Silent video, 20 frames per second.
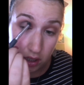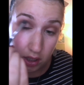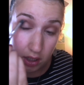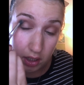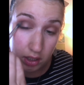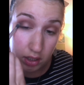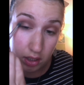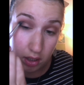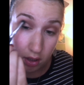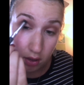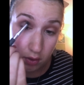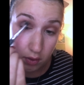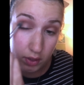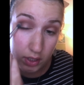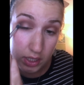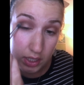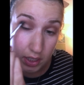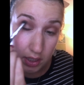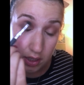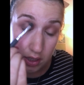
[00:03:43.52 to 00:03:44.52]
into the
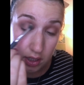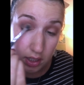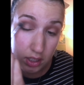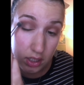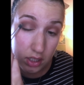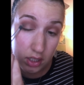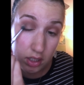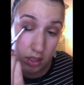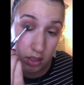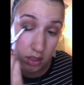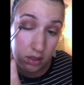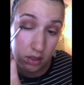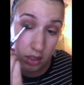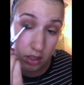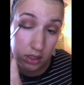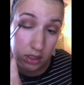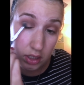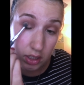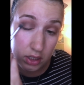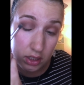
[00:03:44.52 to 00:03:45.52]
crease so
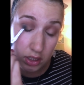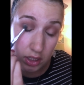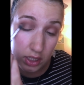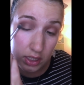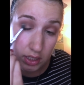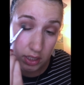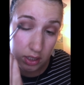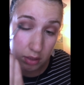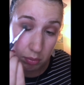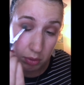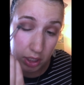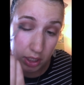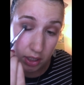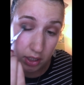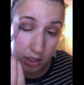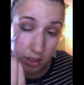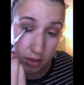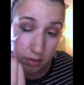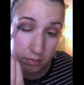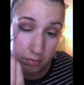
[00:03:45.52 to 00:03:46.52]
it's just nicely
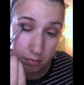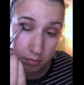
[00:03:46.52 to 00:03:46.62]
blended.